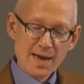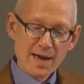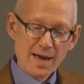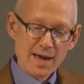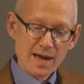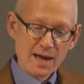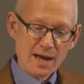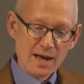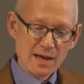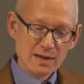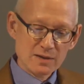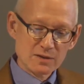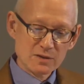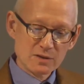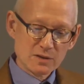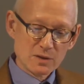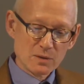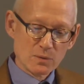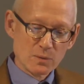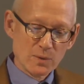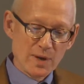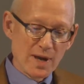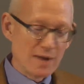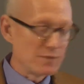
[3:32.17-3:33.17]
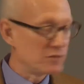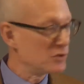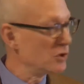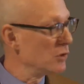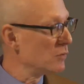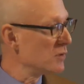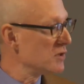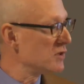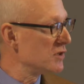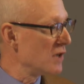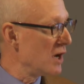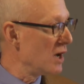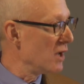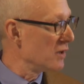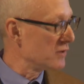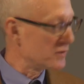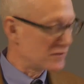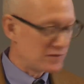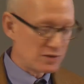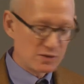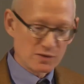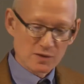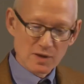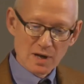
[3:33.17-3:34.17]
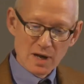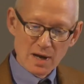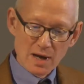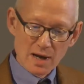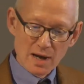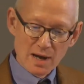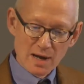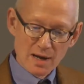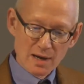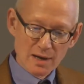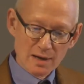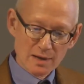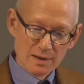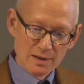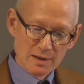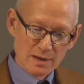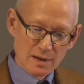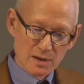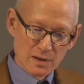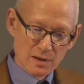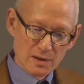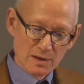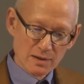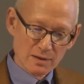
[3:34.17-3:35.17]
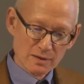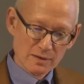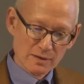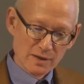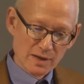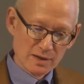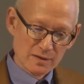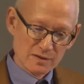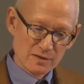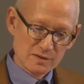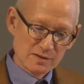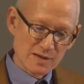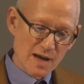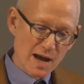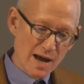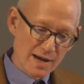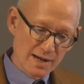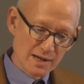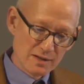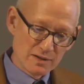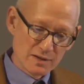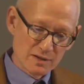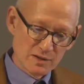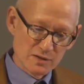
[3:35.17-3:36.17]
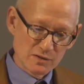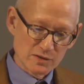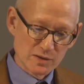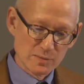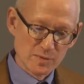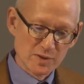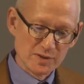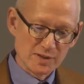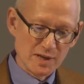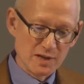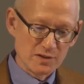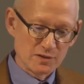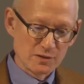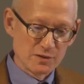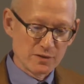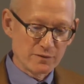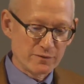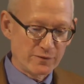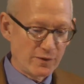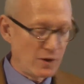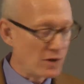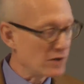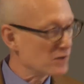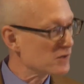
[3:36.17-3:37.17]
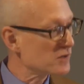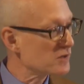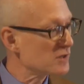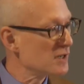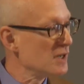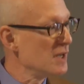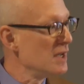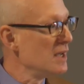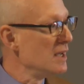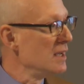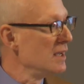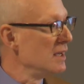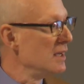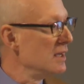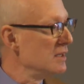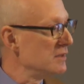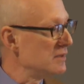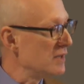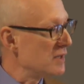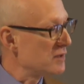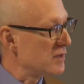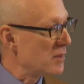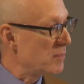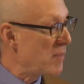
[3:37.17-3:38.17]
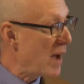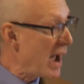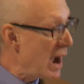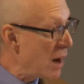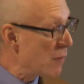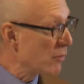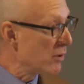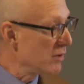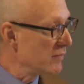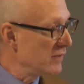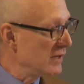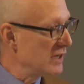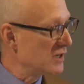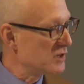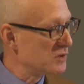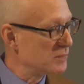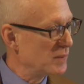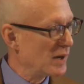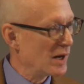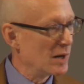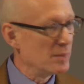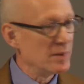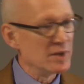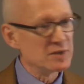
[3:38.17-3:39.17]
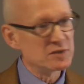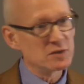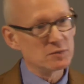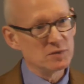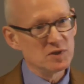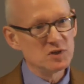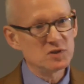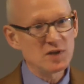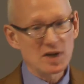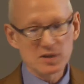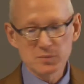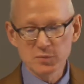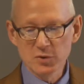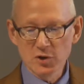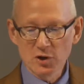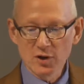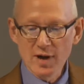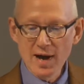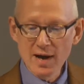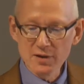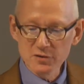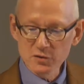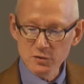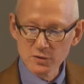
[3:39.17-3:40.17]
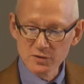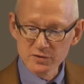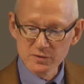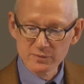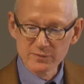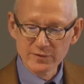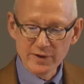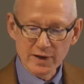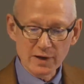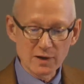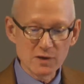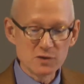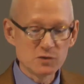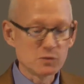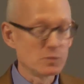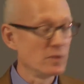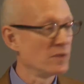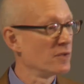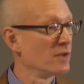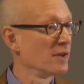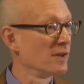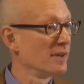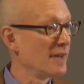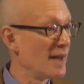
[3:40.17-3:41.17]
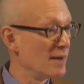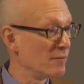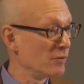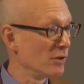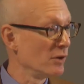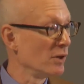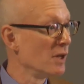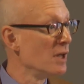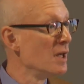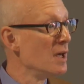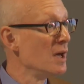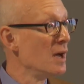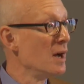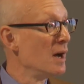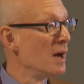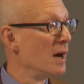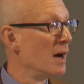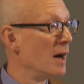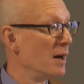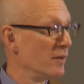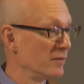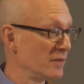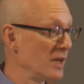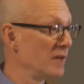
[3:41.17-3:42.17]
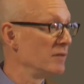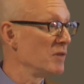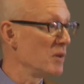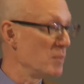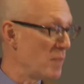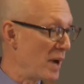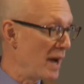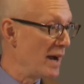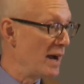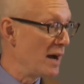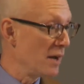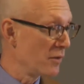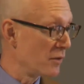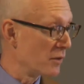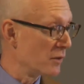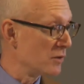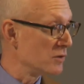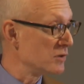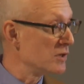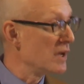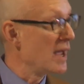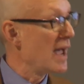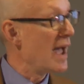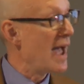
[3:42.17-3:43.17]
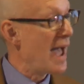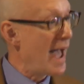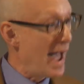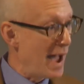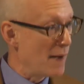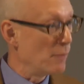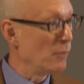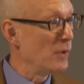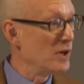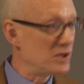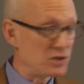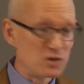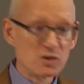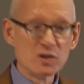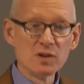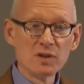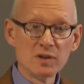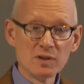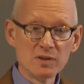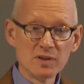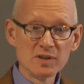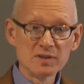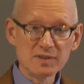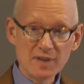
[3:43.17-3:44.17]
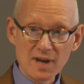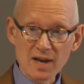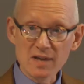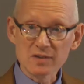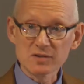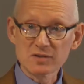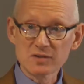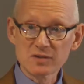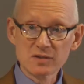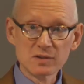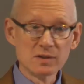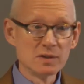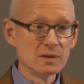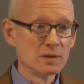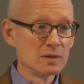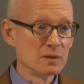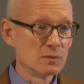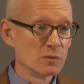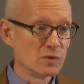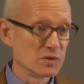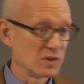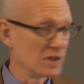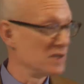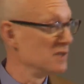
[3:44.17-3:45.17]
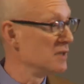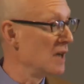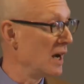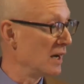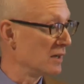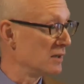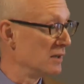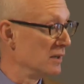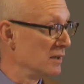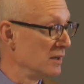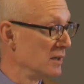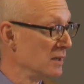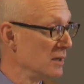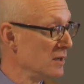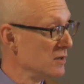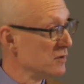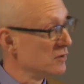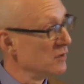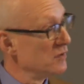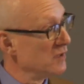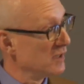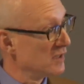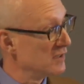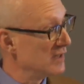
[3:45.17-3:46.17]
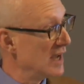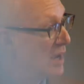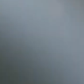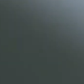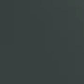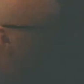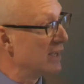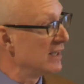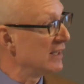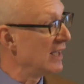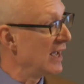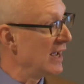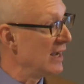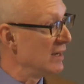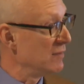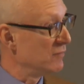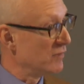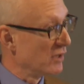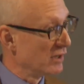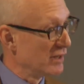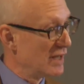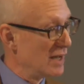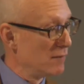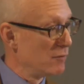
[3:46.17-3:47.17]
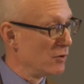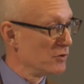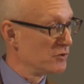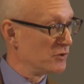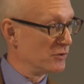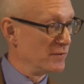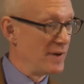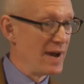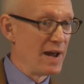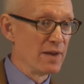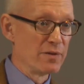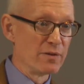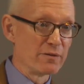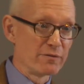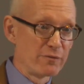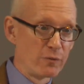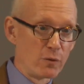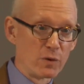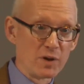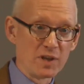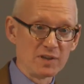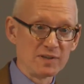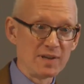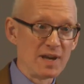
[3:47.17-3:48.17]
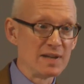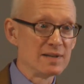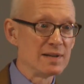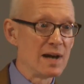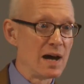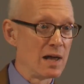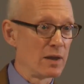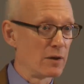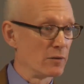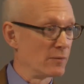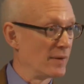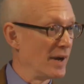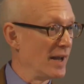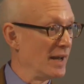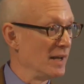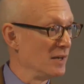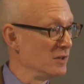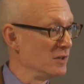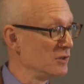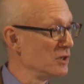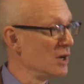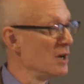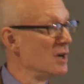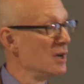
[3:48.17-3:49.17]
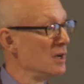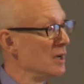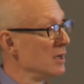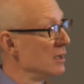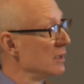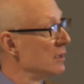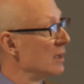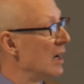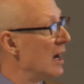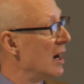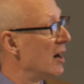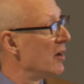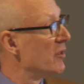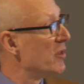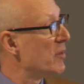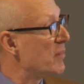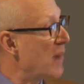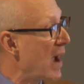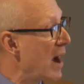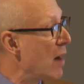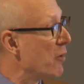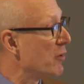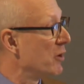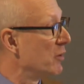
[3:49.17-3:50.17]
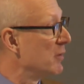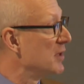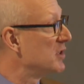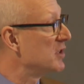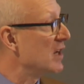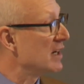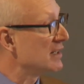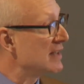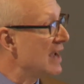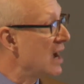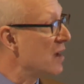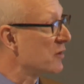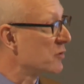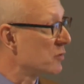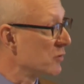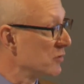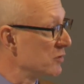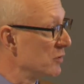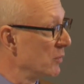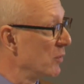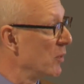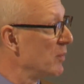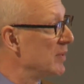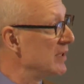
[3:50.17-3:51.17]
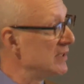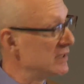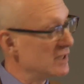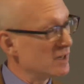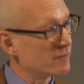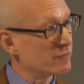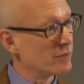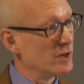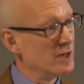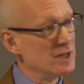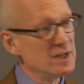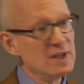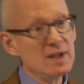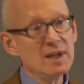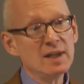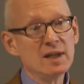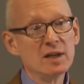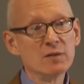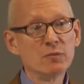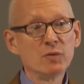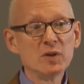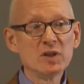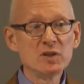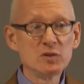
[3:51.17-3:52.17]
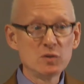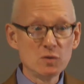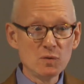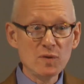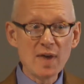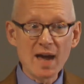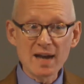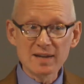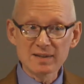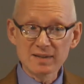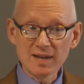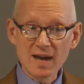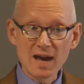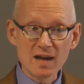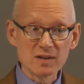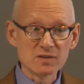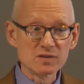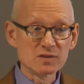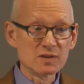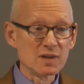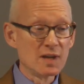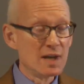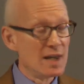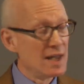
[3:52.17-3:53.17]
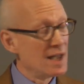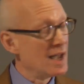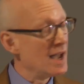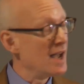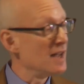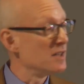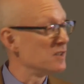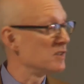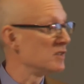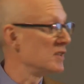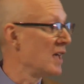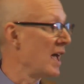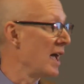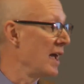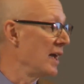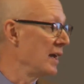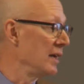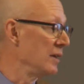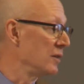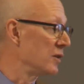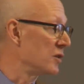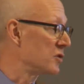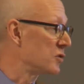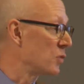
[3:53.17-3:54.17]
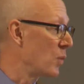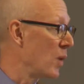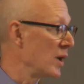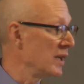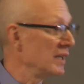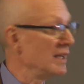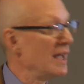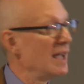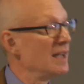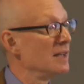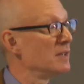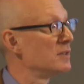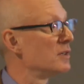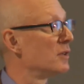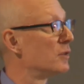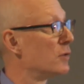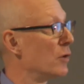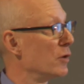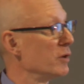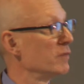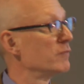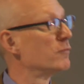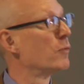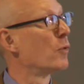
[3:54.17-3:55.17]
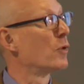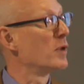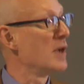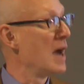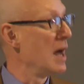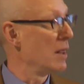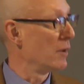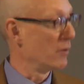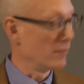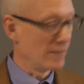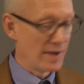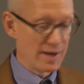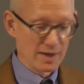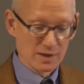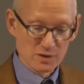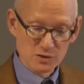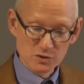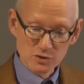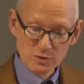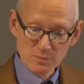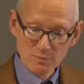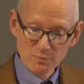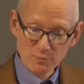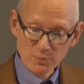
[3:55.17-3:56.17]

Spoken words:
And we have 2 results that tie into this limitation. The first is that the power of the experiment to reject pure altruism varies with the level of giving by others at which the test was conducted. So in the example I gave, the levels around the $4 to $10 range, the power to reject altruism will be different if we do that test at, say, the $28 to $34 range.